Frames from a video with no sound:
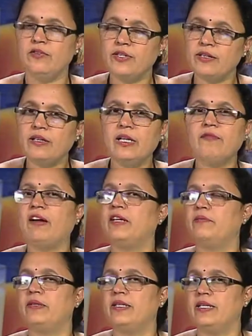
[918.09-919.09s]
Generally
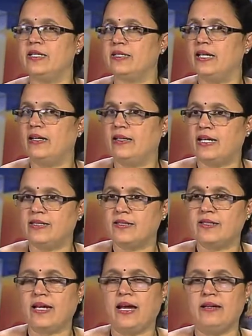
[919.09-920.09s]
white bread is taken as
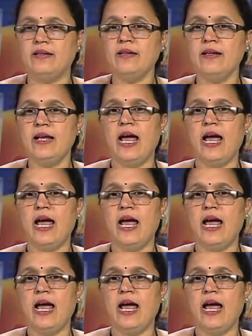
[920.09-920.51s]
a standard